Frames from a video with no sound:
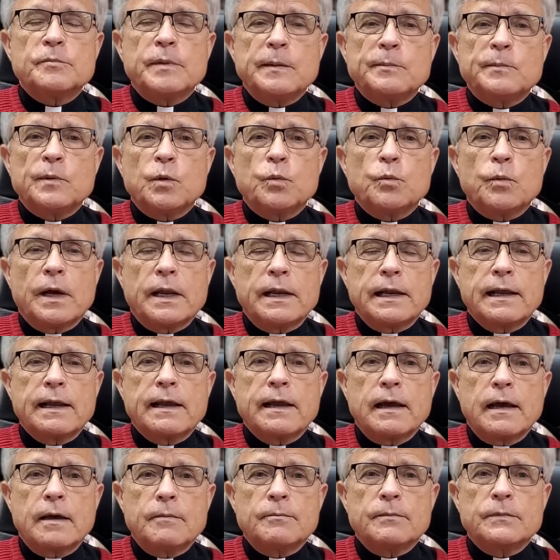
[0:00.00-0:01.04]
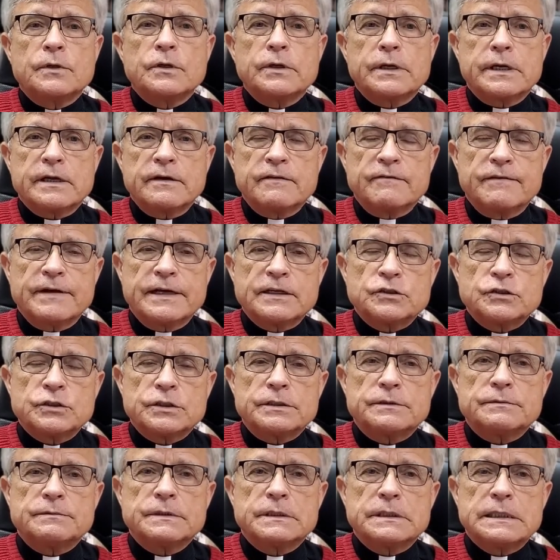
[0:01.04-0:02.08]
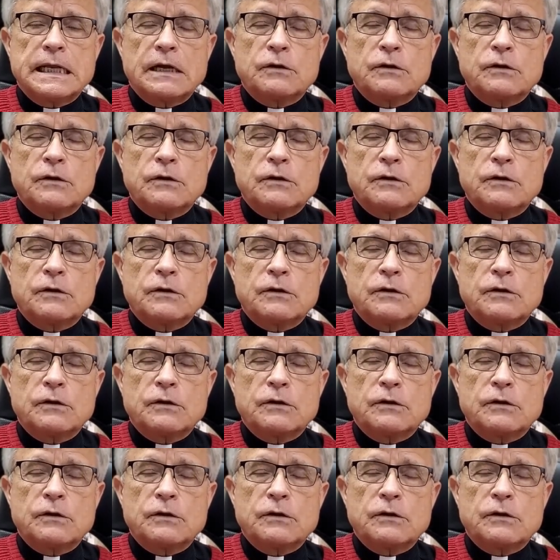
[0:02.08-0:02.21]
people want to come to confession.